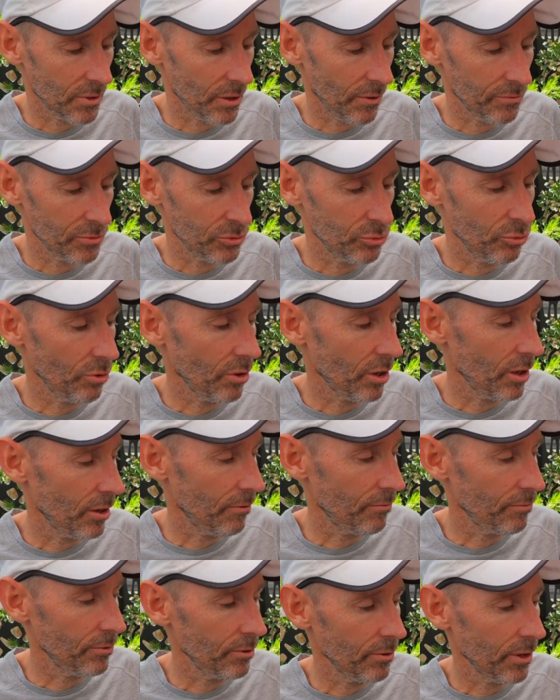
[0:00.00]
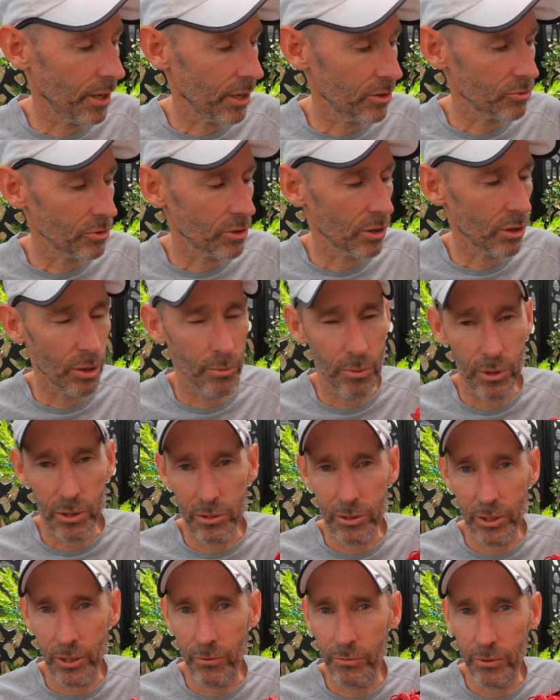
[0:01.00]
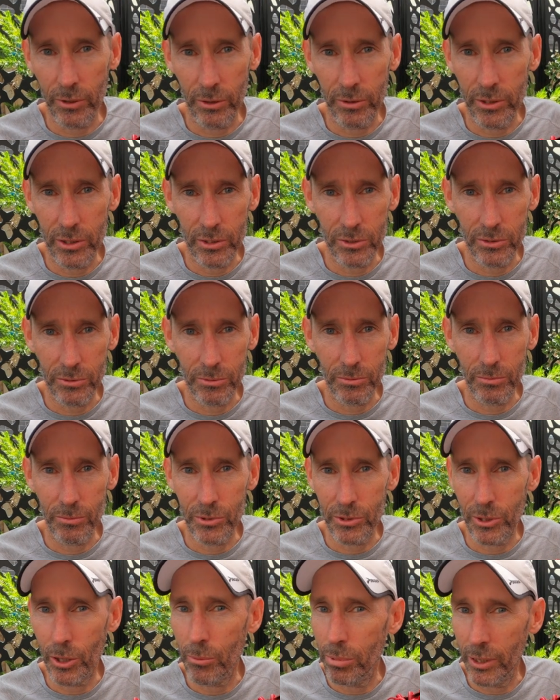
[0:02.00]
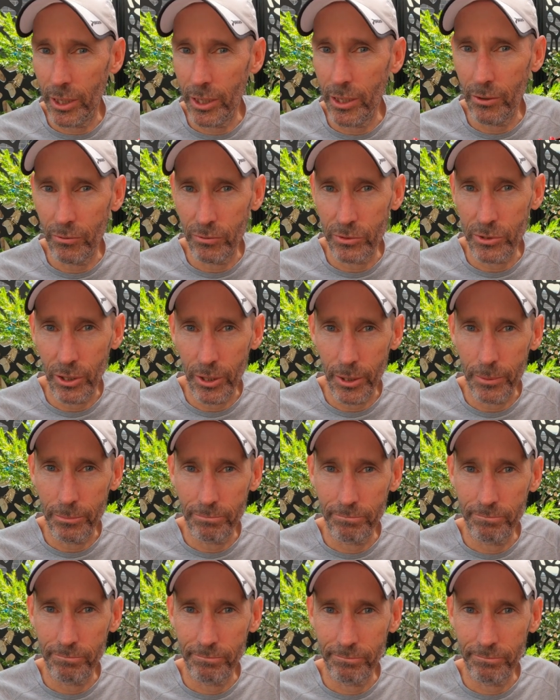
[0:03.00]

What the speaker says: I've still got a few hundred kilometers left on this, so plenty of time.